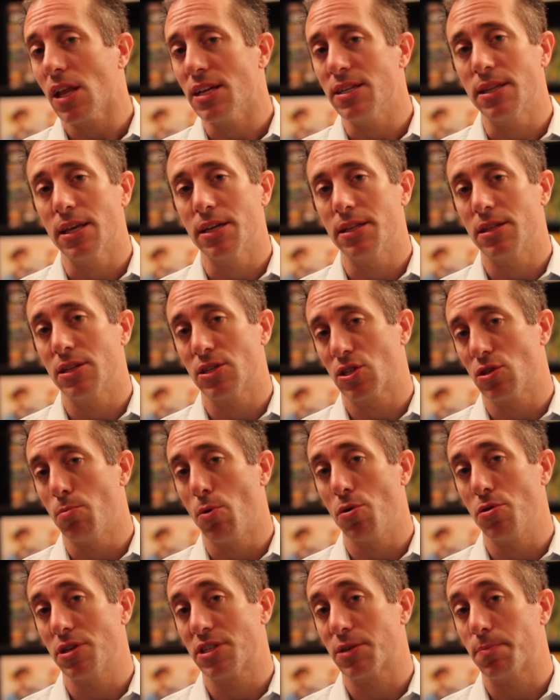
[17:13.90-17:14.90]

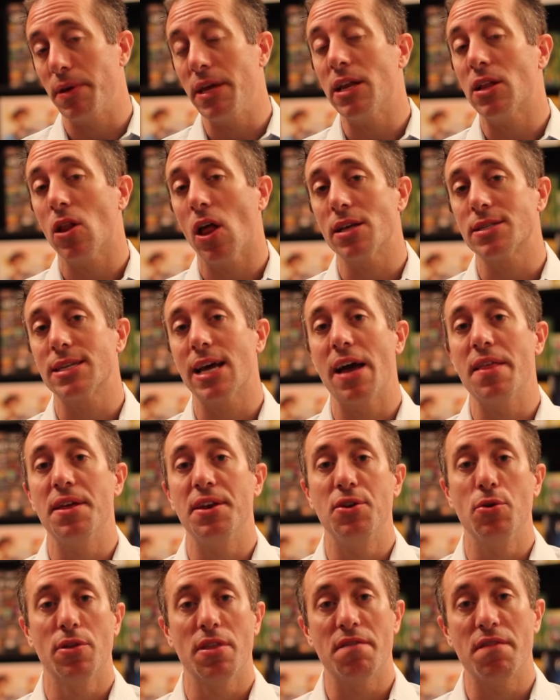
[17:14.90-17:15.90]
Simonis Speed Cloth side
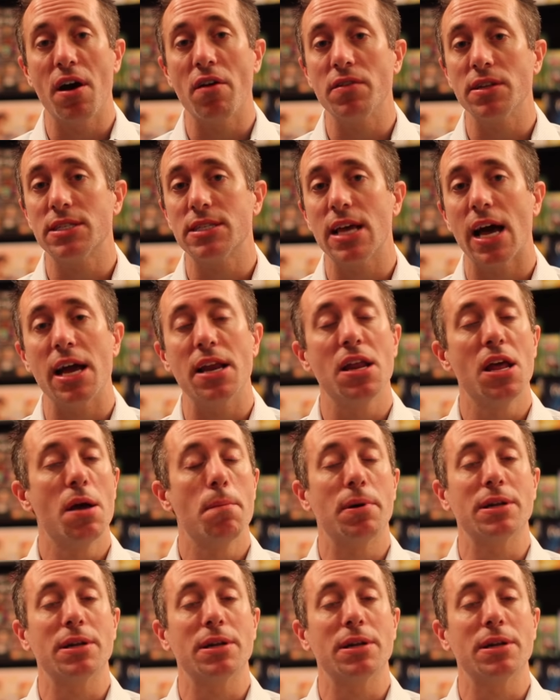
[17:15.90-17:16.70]
than they do on the velvet side,